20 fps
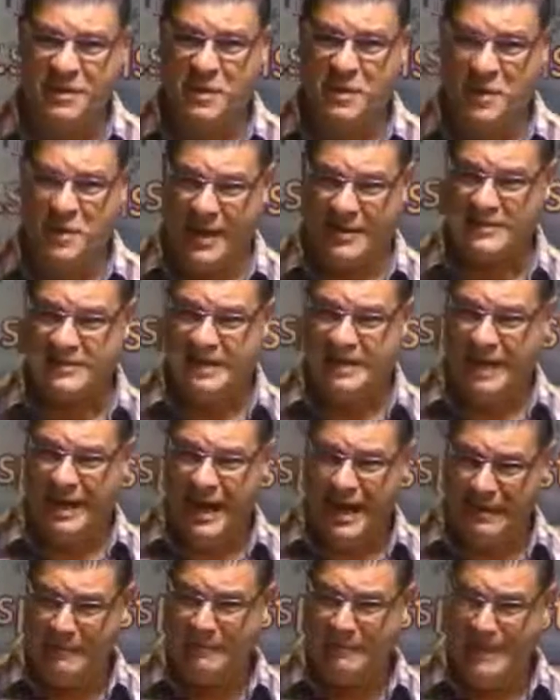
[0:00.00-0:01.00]
is something
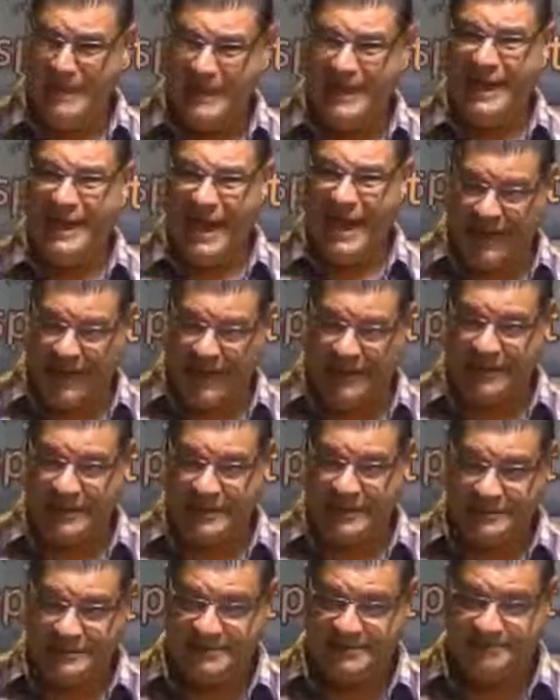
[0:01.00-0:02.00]
quite
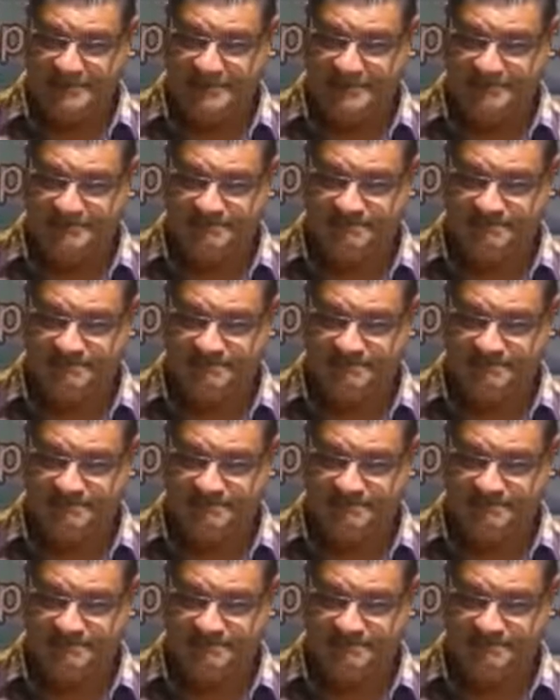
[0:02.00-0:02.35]
complicated,